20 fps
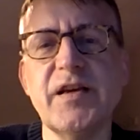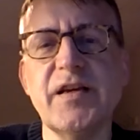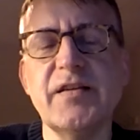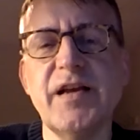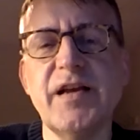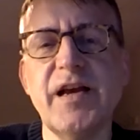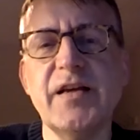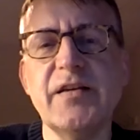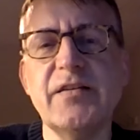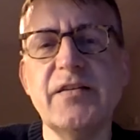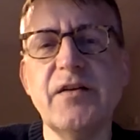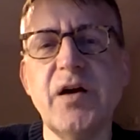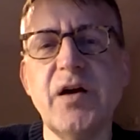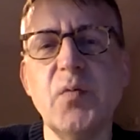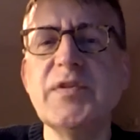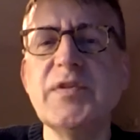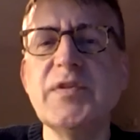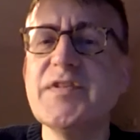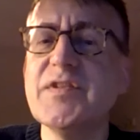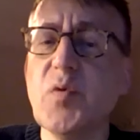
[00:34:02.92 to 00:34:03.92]
And I
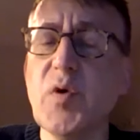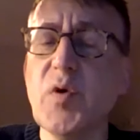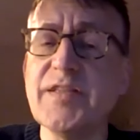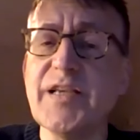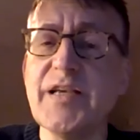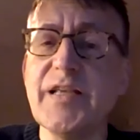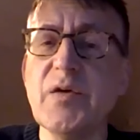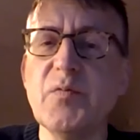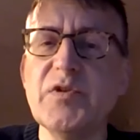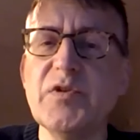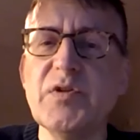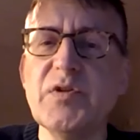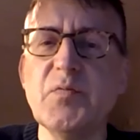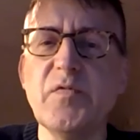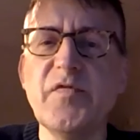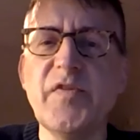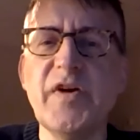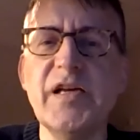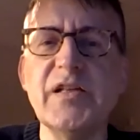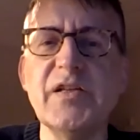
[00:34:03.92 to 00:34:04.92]
wouldn't quite say they were
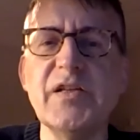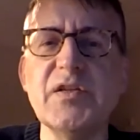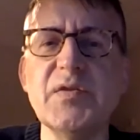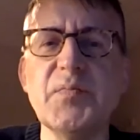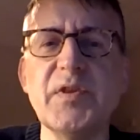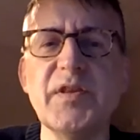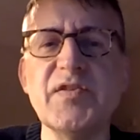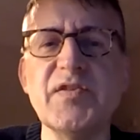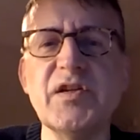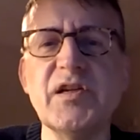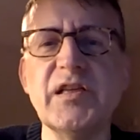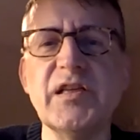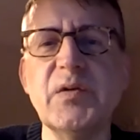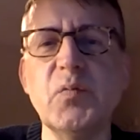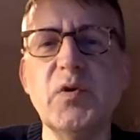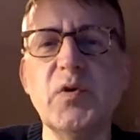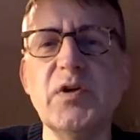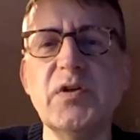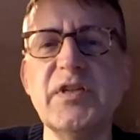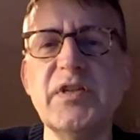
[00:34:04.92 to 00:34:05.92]
dismal failures, but they certainly
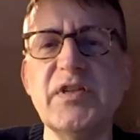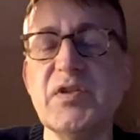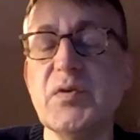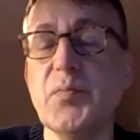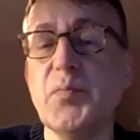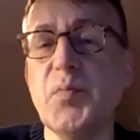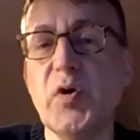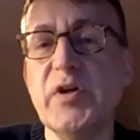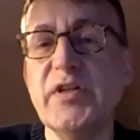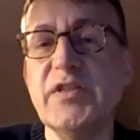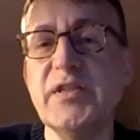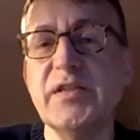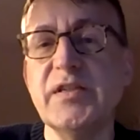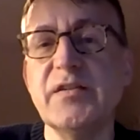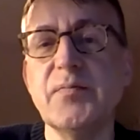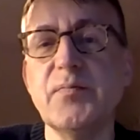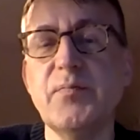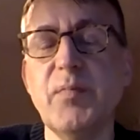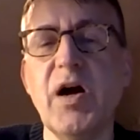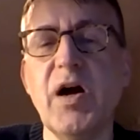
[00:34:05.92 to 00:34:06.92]
were
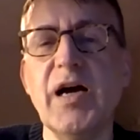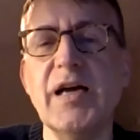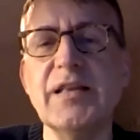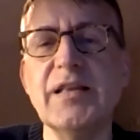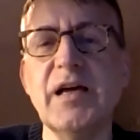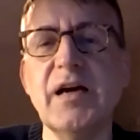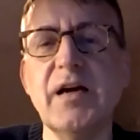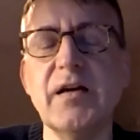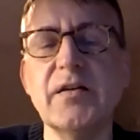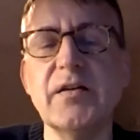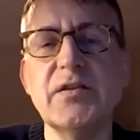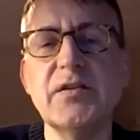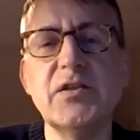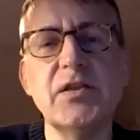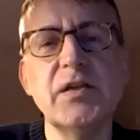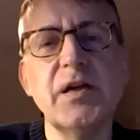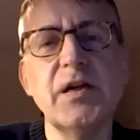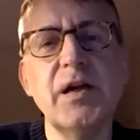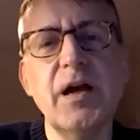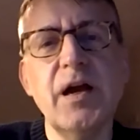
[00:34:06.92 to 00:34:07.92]
disappointing by and
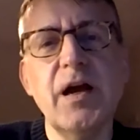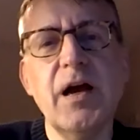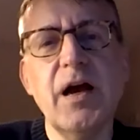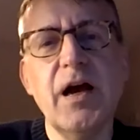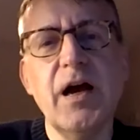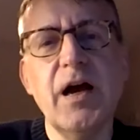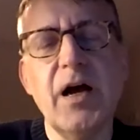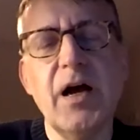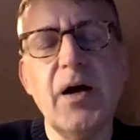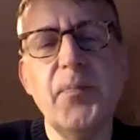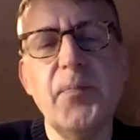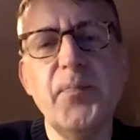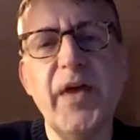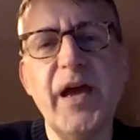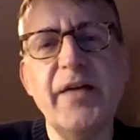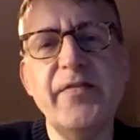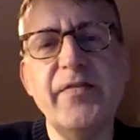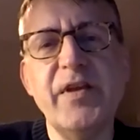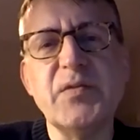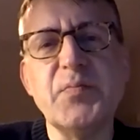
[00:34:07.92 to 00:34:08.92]
large. And
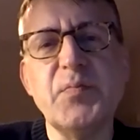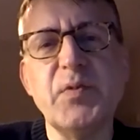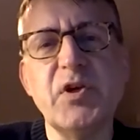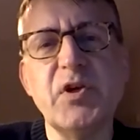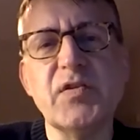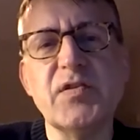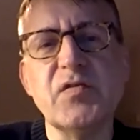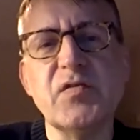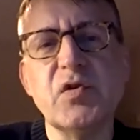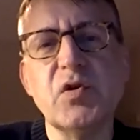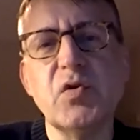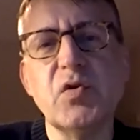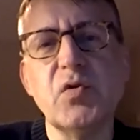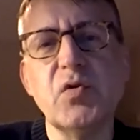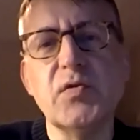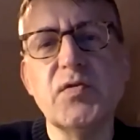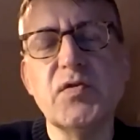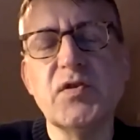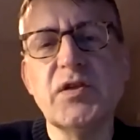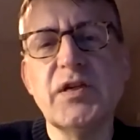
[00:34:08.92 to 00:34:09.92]
that's because, of
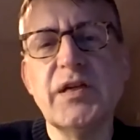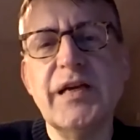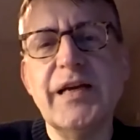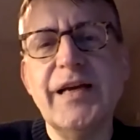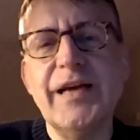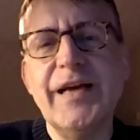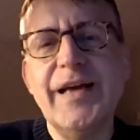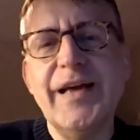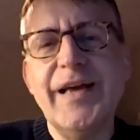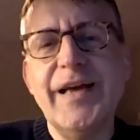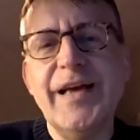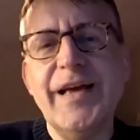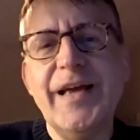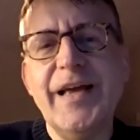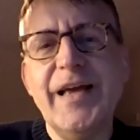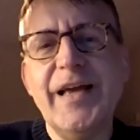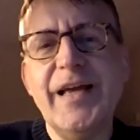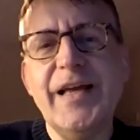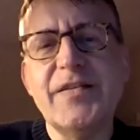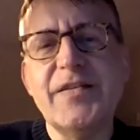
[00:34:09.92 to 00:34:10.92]
course,
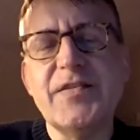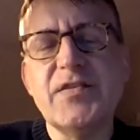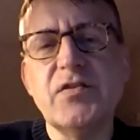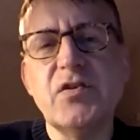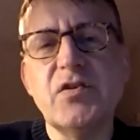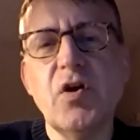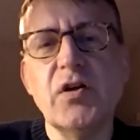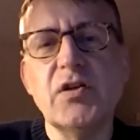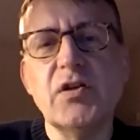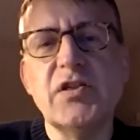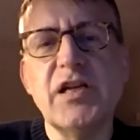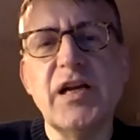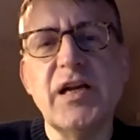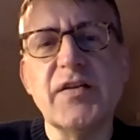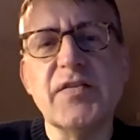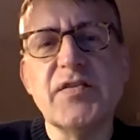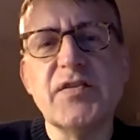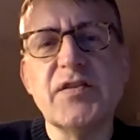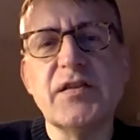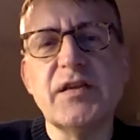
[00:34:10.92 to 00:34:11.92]
it's not
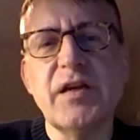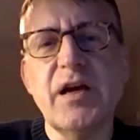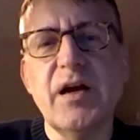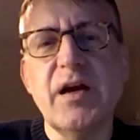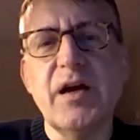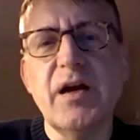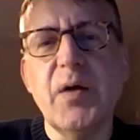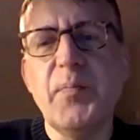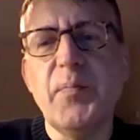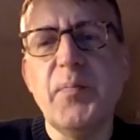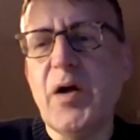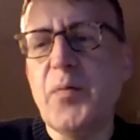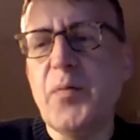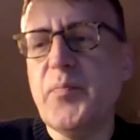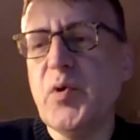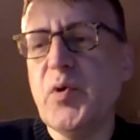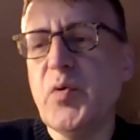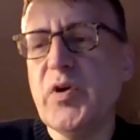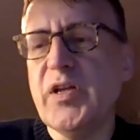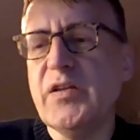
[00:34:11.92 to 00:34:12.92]
just about
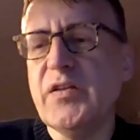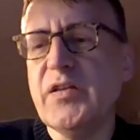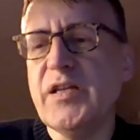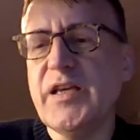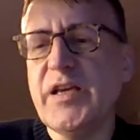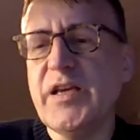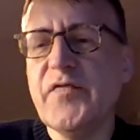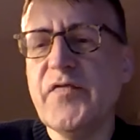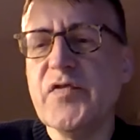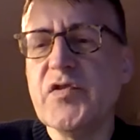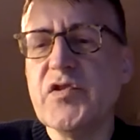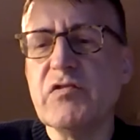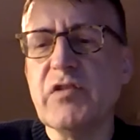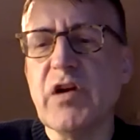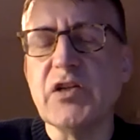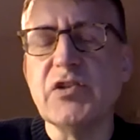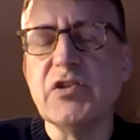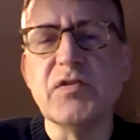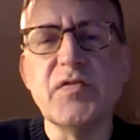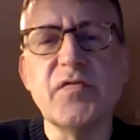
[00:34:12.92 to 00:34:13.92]
building the
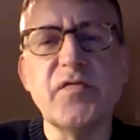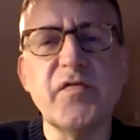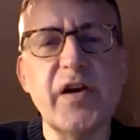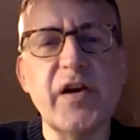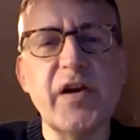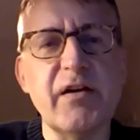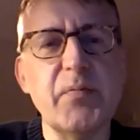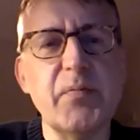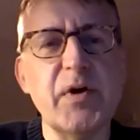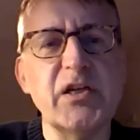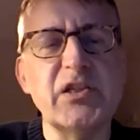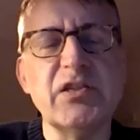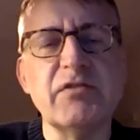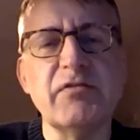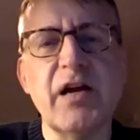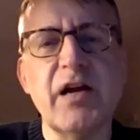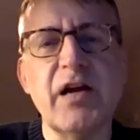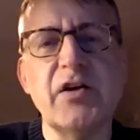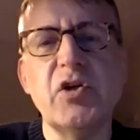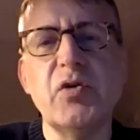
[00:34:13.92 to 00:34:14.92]
infrastructure, it's very much
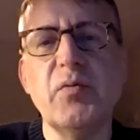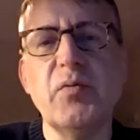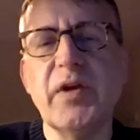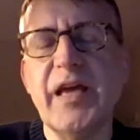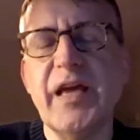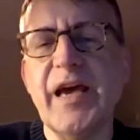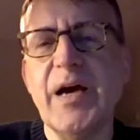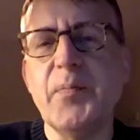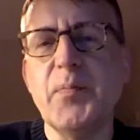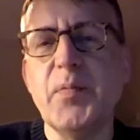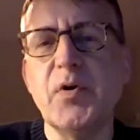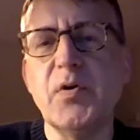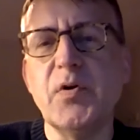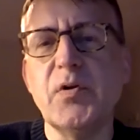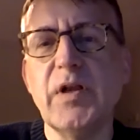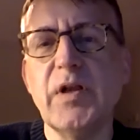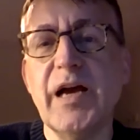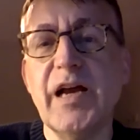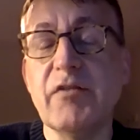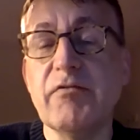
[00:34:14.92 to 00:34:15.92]
around human
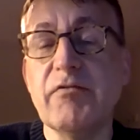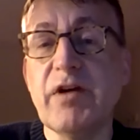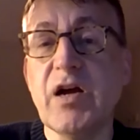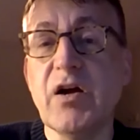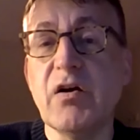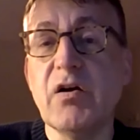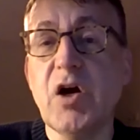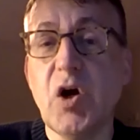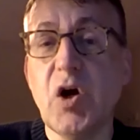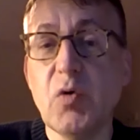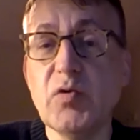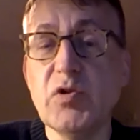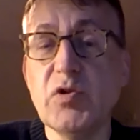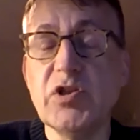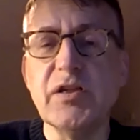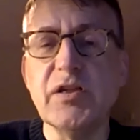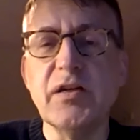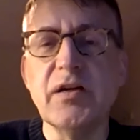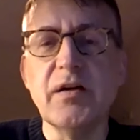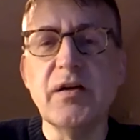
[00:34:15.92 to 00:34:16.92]
capital and around
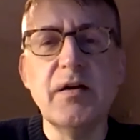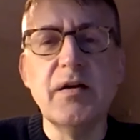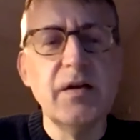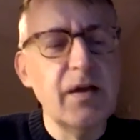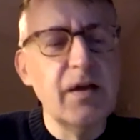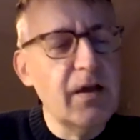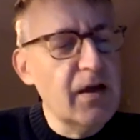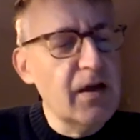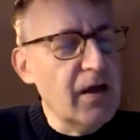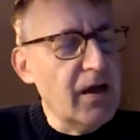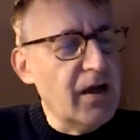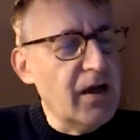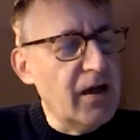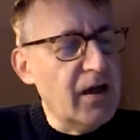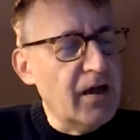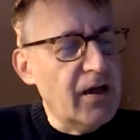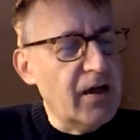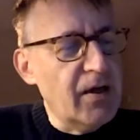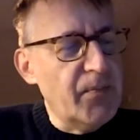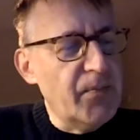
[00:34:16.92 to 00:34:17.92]
culture,
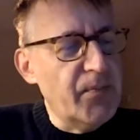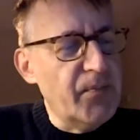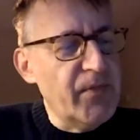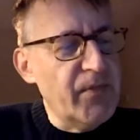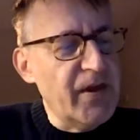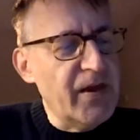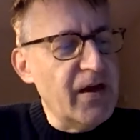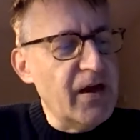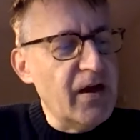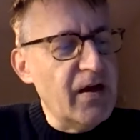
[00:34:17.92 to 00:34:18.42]
to